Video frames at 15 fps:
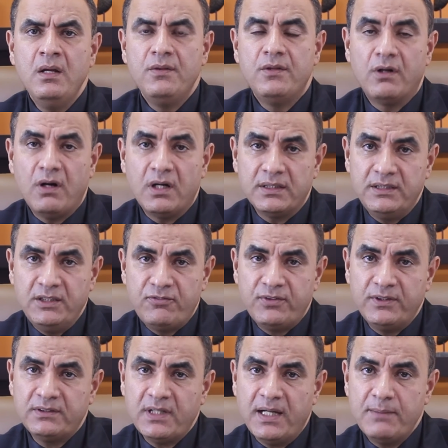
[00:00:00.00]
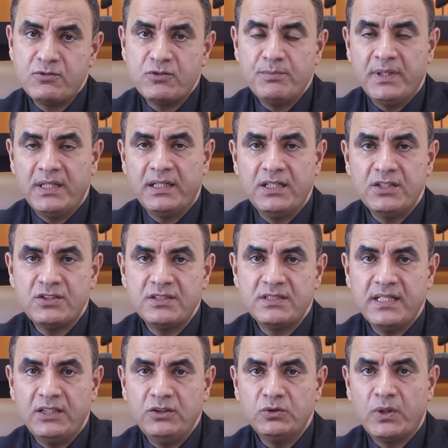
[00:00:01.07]
There are different types of medications
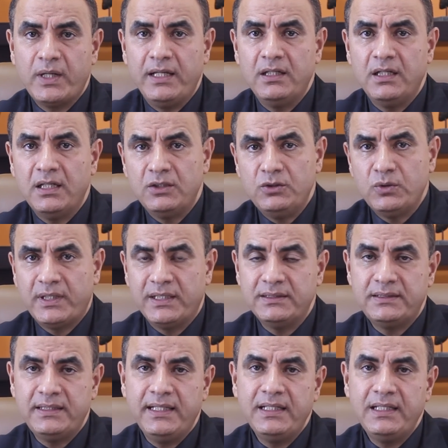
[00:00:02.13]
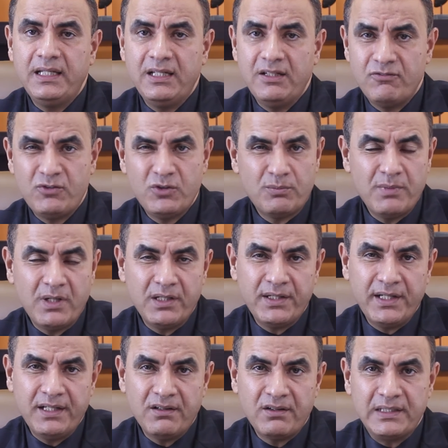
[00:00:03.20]
that you can take. If your
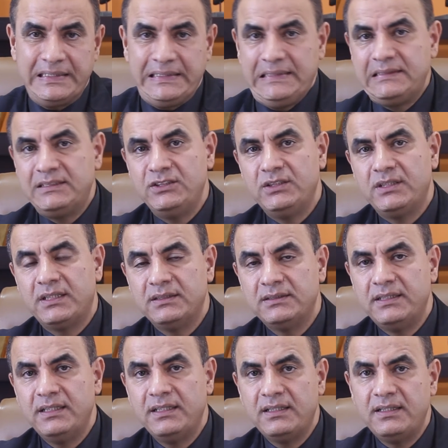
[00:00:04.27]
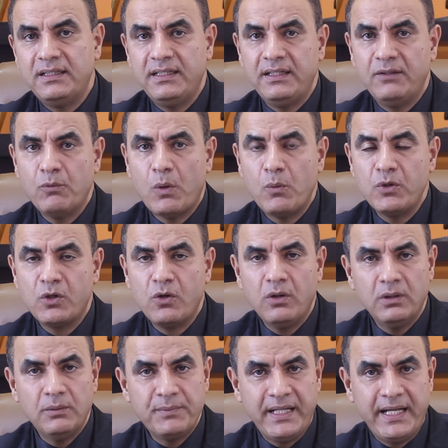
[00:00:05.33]
migraine are easy, you can take what we
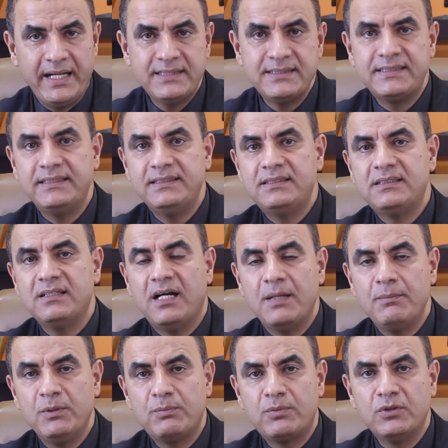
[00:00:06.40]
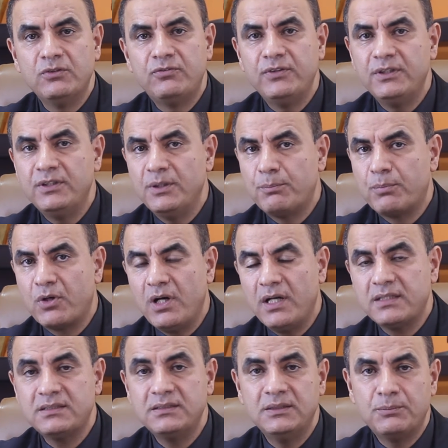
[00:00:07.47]
call them the NSAIDs, ibuprofen,
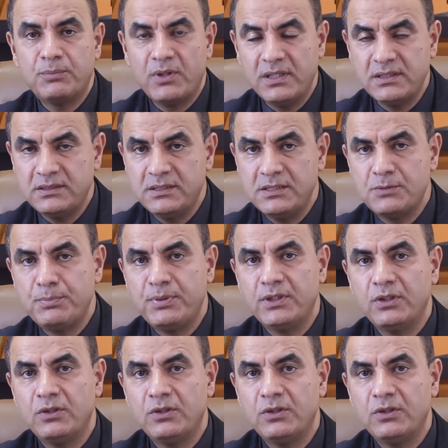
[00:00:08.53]
naproxen. Naproxen is pretty